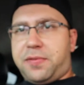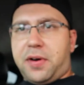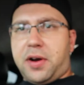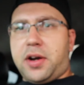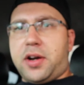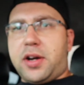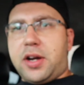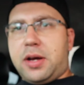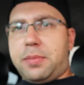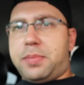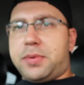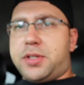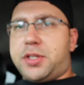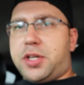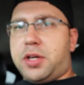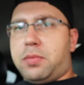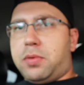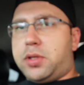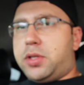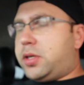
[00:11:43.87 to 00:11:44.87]
fire it up and
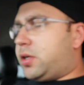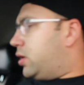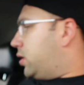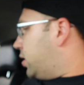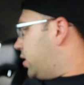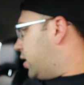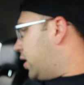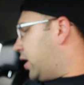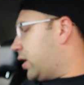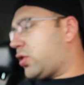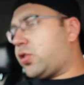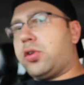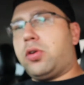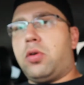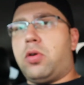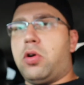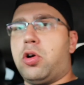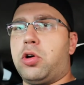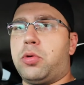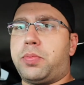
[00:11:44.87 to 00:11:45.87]
see what the actual
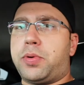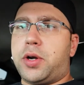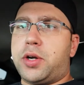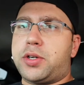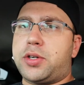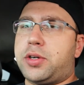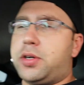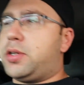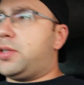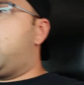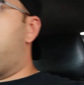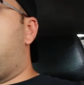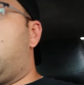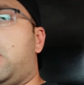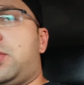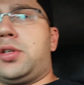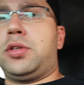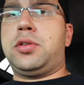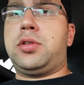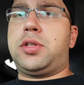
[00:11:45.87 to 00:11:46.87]
oil pressure is now.
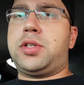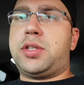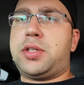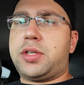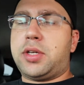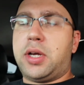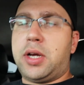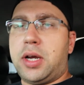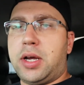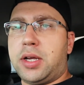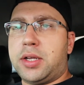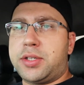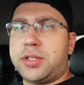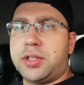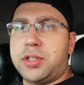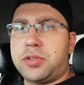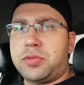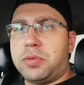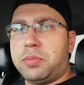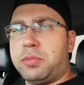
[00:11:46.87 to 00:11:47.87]
Since
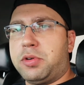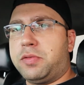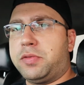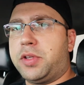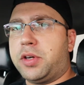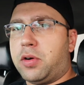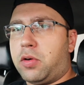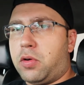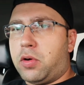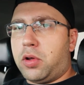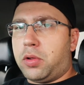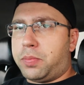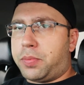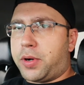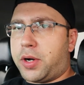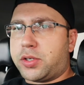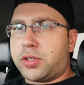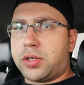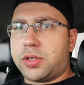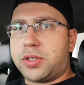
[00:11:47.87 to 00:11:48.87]
we moved the oil
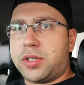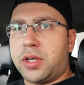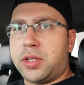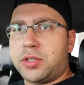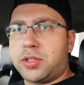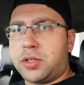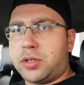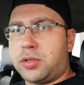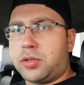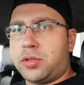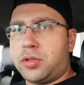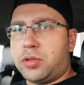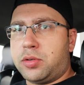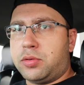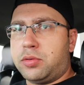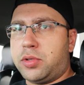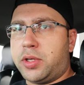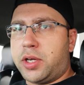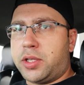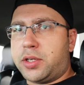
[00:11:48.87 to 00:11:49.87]
pressure sensor
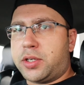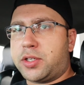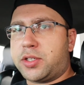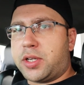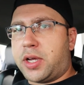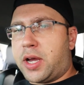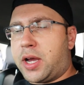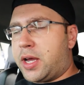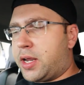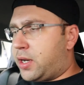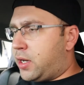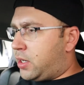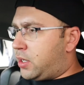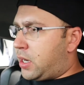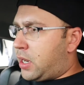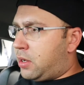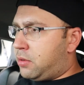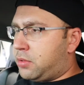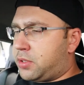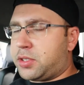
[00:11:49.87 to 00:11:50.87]
to the other side, and
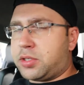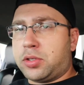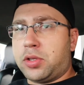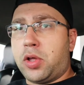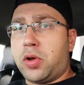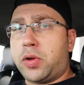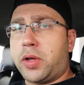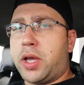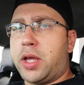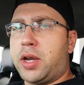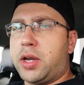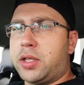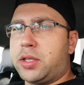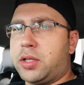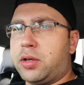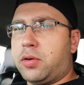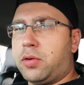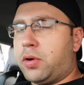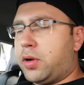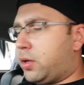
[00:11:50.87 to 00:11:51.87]
now it's located in
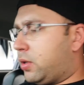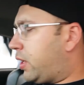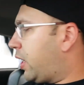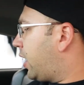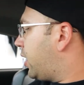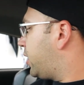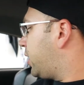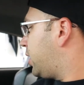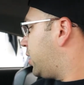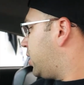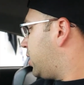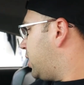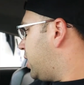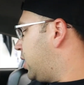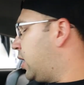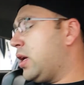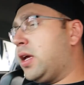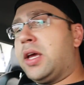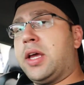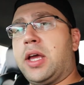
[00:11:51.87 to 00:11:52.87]
the oil galley,
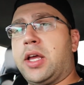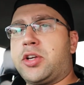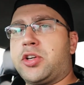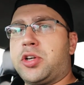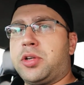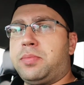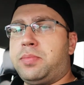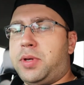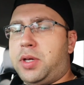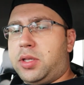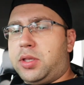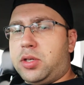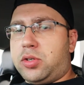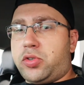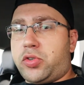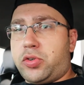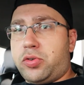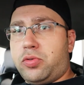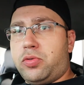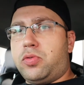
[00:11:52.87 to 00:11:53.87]
it should be the
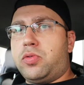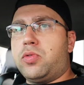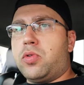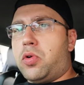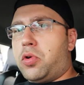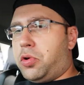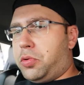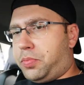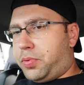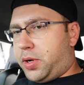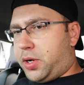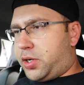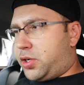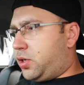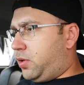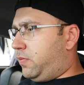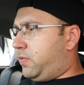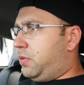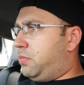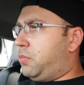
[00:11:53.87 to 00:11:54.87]
true oil
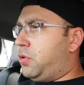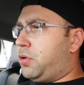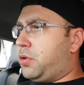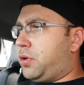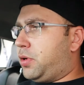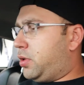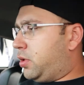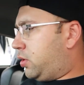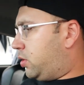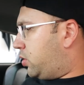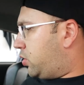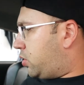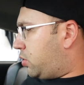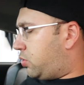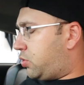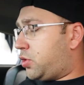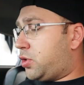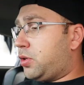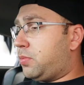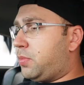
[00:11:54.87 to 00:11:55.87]
pressure of the motor. So
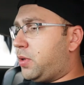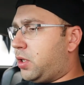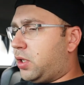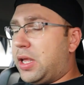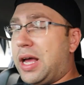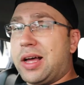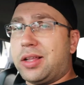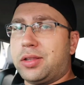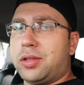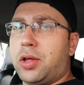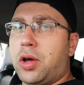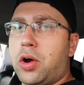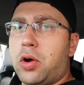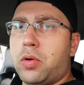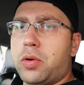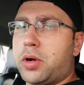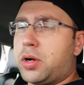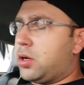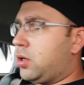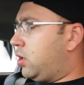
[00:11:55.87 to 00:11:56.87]
it should be a lot
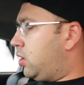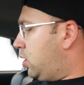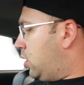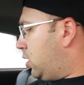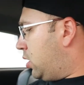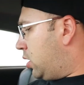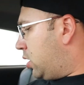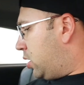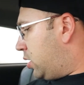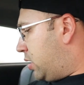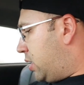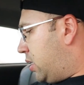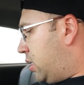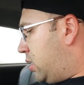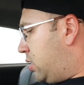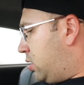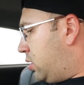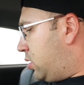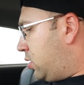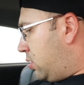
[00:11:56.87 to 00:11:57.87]
lower
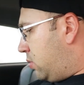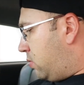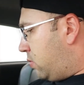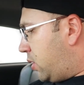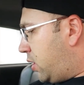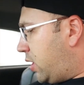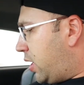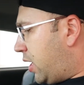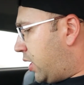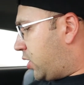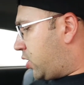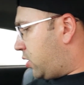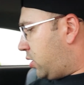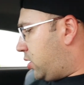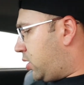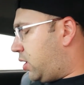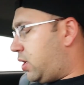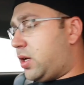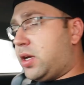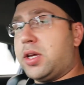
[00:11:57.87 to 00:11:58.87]
than what it
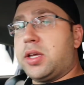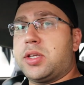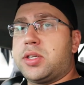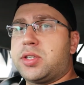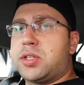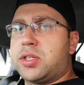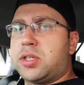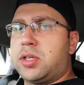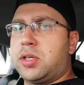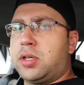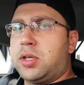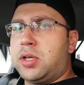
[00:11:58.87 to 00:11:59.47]
actually is